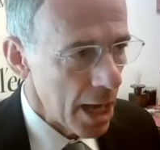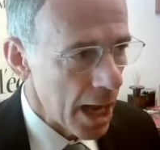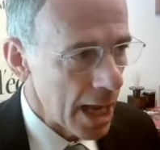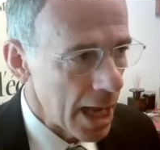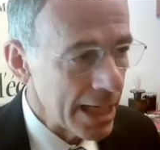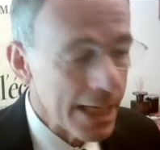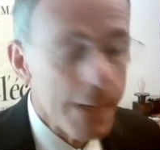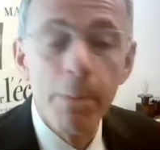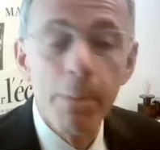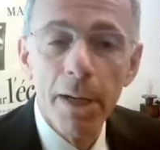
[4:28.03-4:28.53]

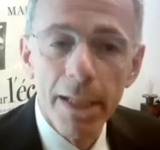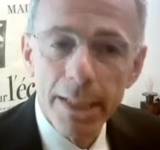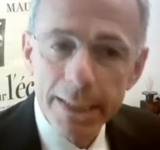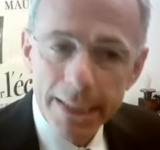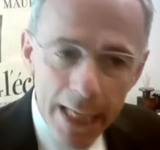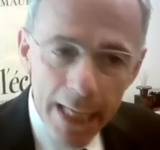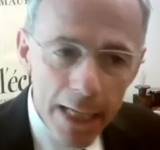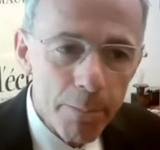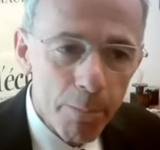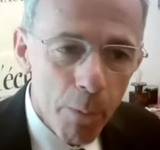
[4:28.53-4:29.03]
liberal
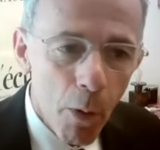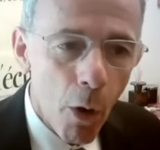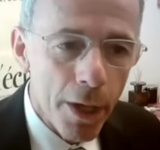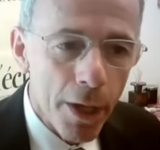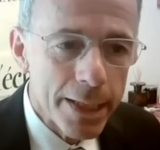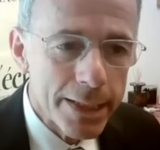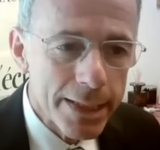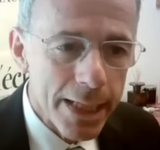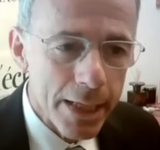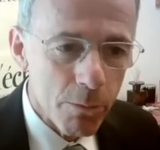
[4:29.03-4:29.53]

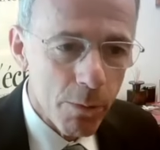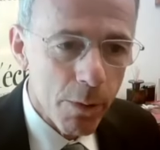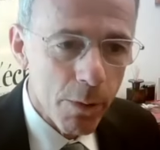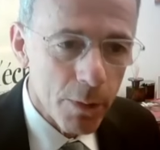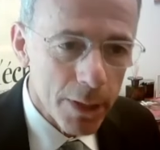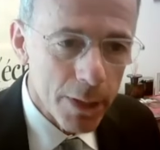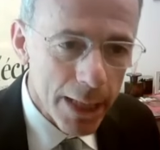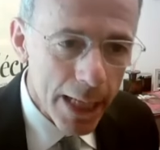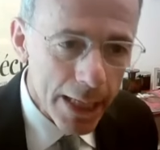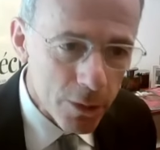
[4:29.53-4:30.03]
standpoint, and we
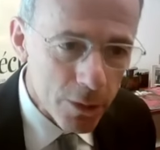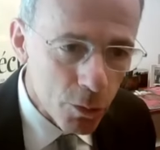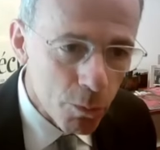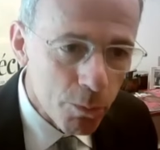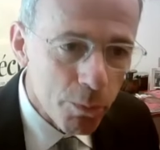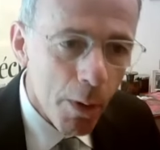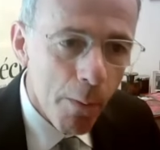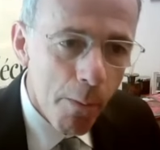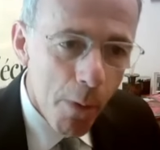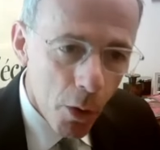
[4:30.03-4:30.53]
would like to
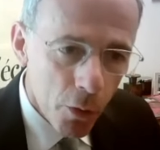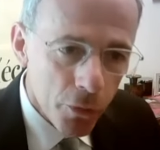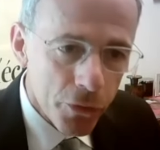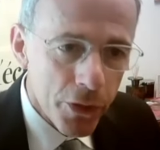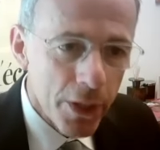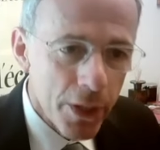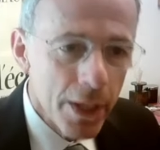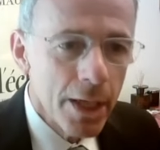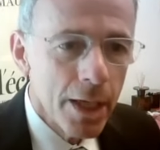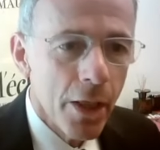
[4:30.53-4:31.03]
promote
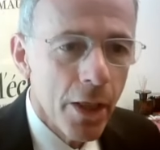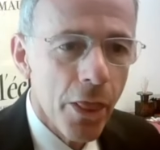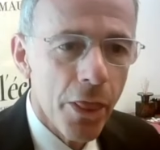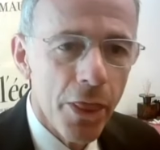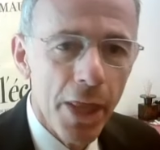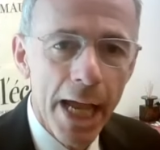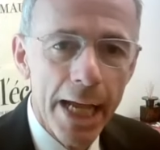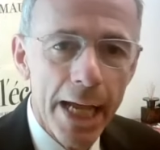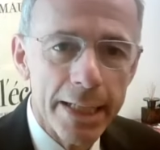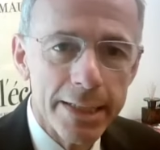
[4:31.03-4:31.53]

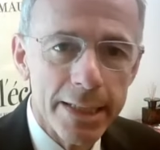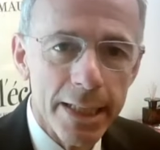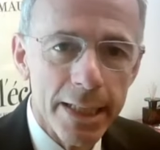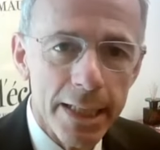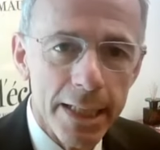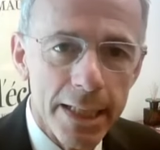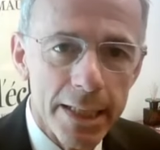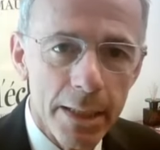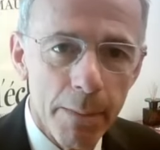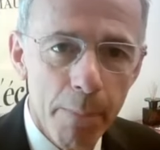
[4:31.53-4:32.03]
that
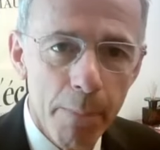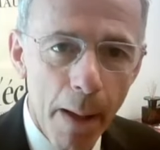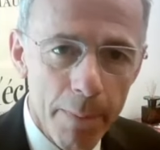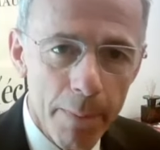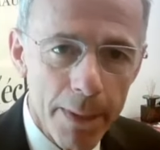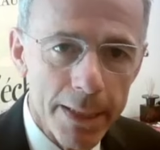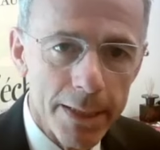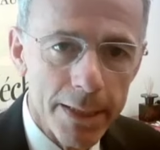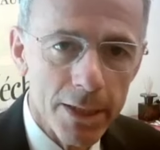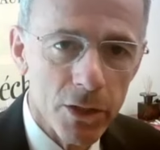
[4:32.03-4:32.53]
in the
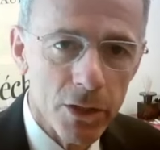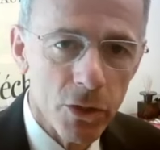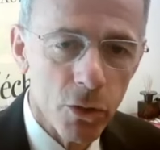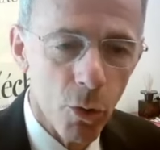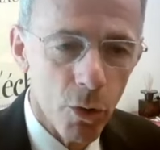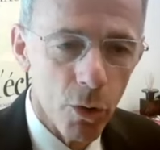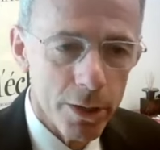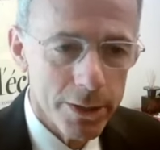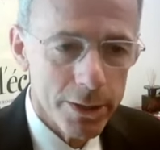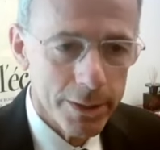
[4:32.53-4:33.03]
public
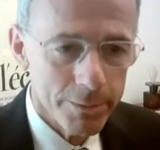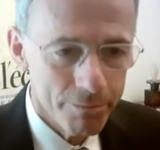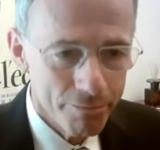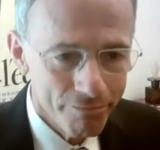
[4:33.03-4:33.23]
discourse.